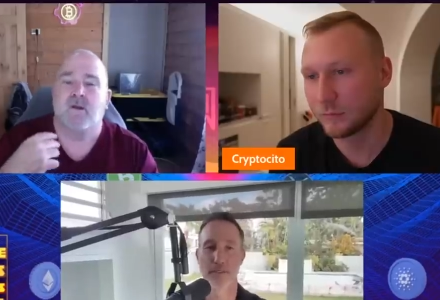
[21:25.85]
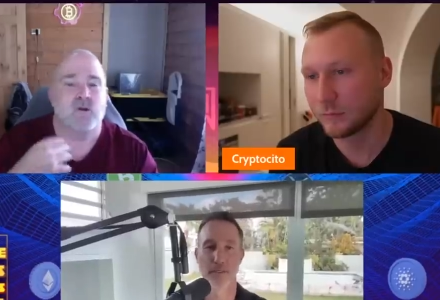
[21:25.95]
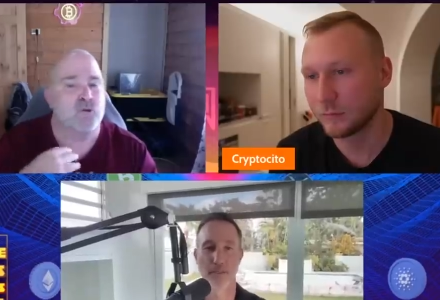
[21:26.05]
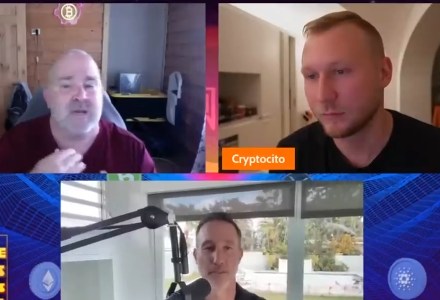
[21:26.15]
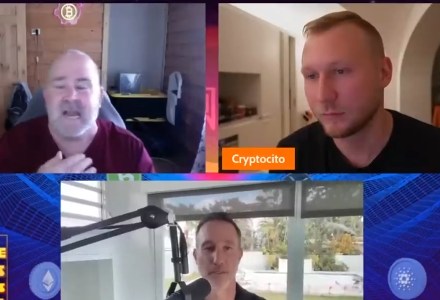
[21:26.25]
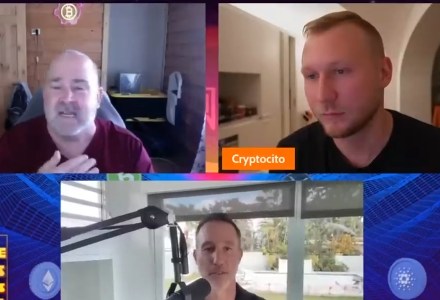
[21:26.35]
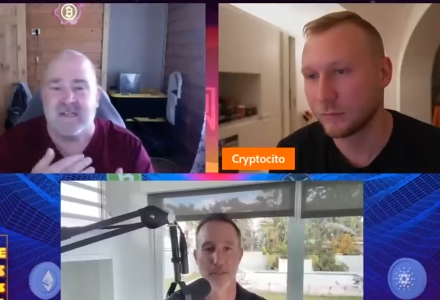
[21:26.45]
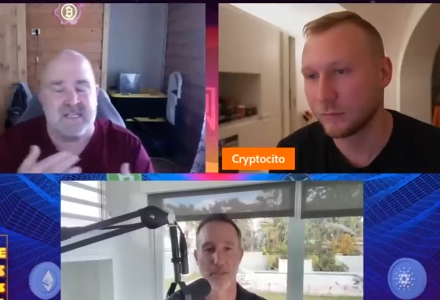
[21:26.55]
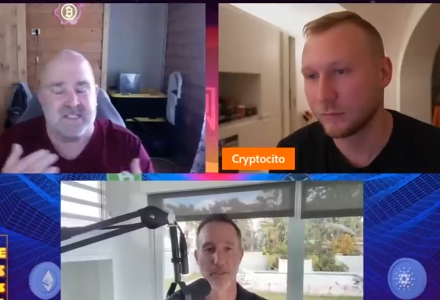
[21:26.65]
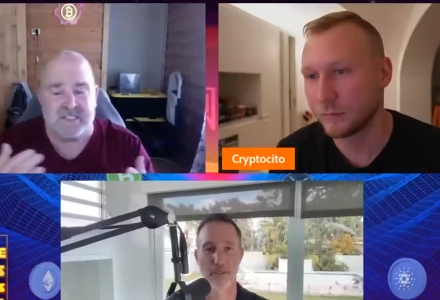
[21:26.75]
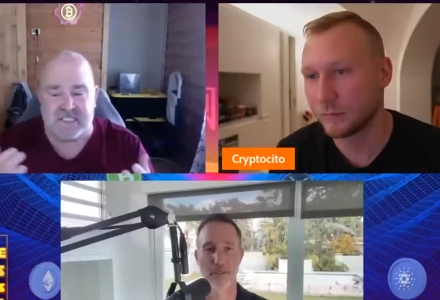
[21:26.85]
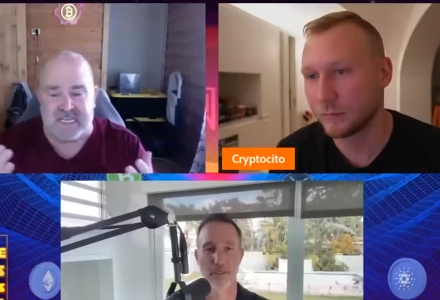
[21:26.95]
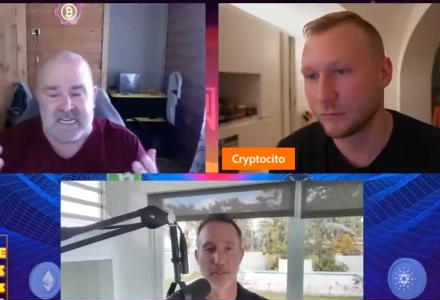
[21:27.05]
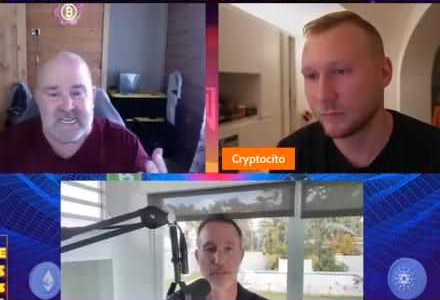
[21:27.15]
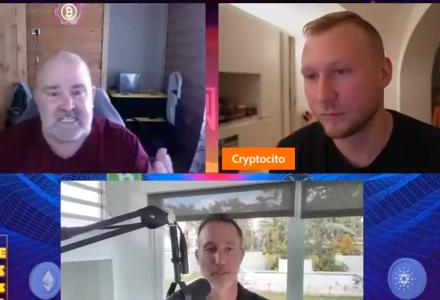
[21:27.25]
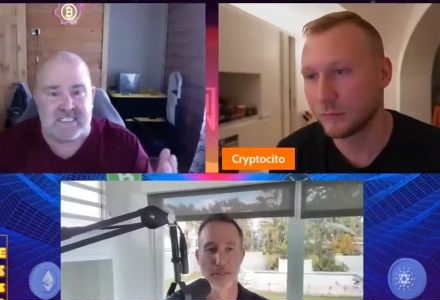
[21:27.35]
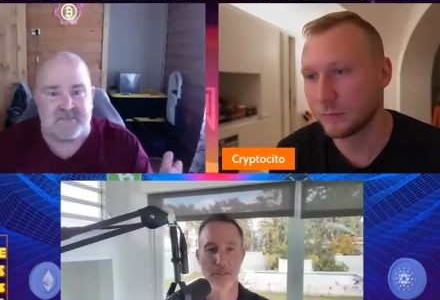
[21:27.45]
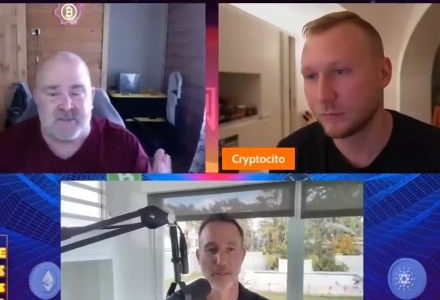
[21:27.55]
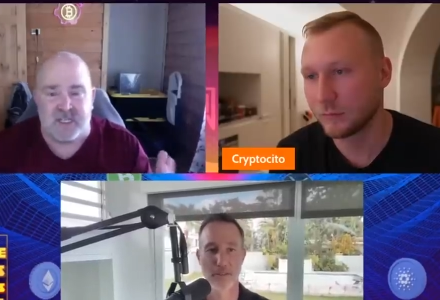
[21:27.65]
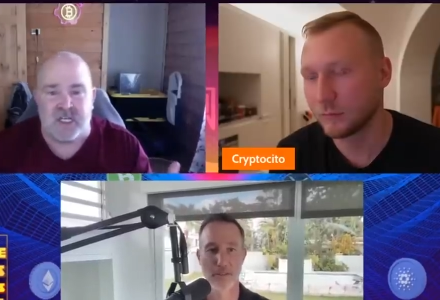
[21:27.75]
Speaker 1: created this ease
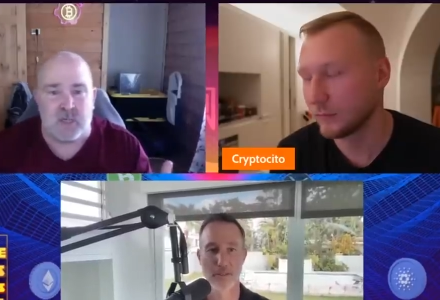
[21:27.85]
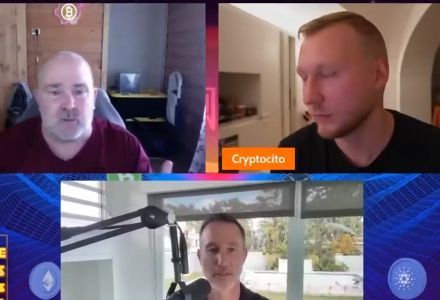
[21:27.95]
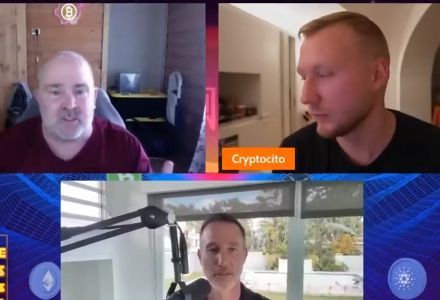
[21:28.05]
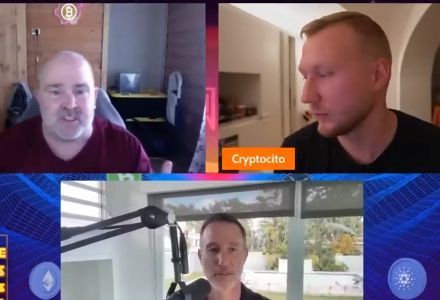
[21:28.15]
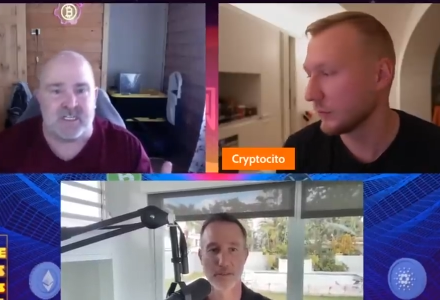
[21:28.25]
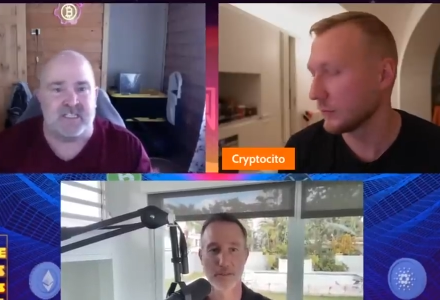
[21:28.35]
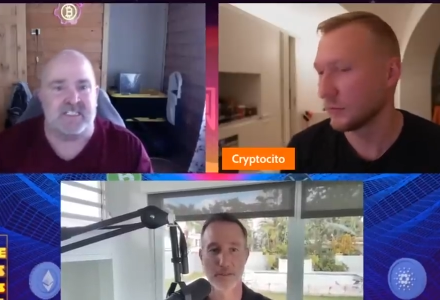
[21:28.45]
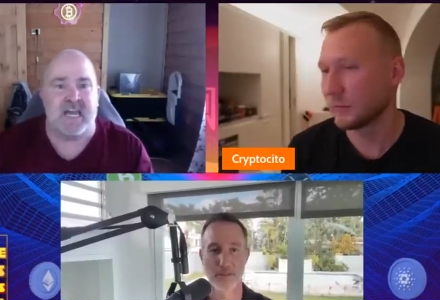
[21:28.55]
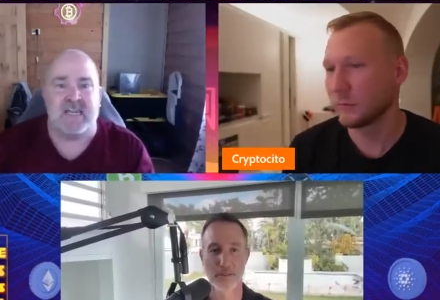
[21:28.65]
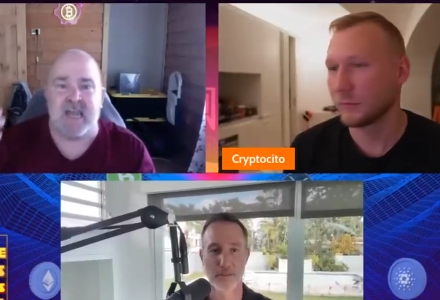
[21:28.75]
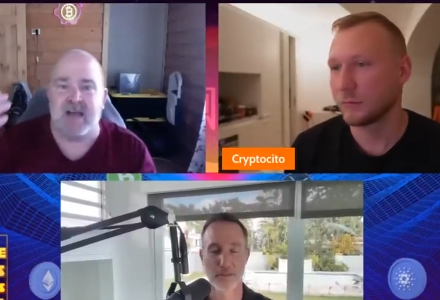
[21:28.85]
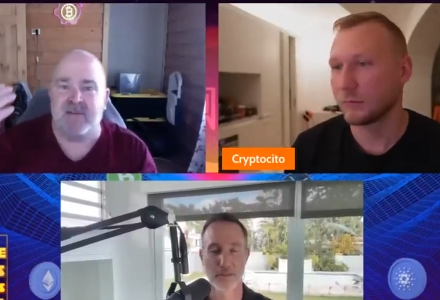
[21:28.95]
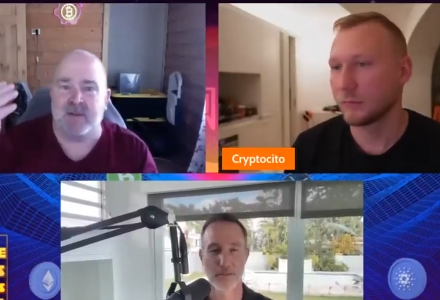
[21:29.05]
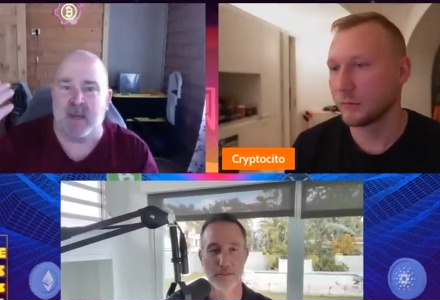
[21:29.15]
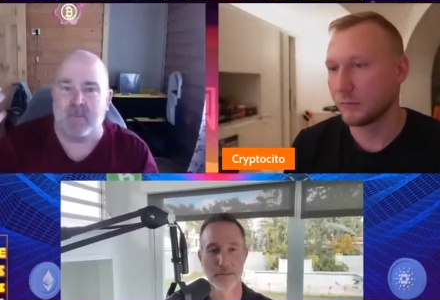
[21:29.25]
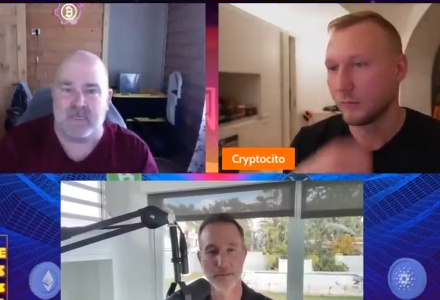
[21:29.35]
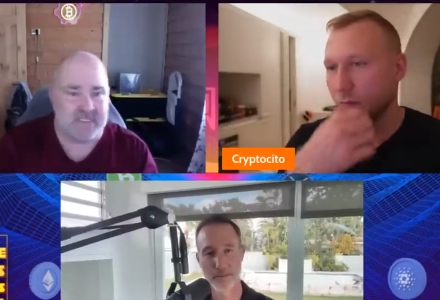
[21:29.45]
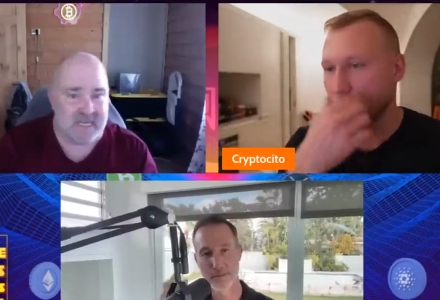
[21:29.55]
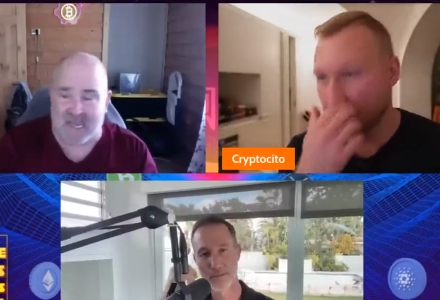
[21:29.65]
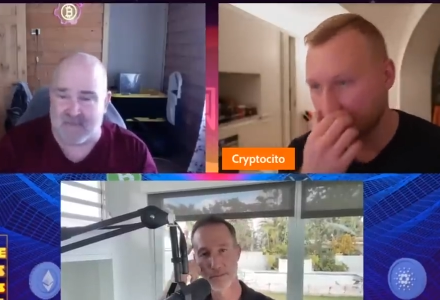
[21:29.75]
of use. It's like having my, it's
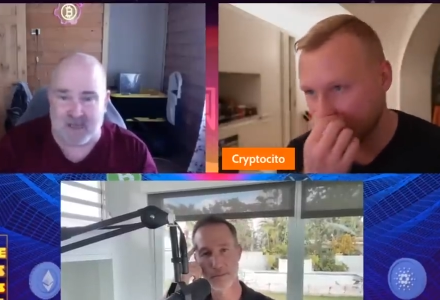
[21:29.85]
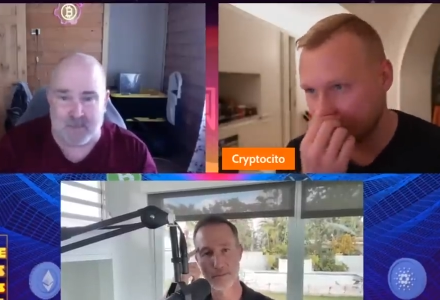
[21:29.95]
like having a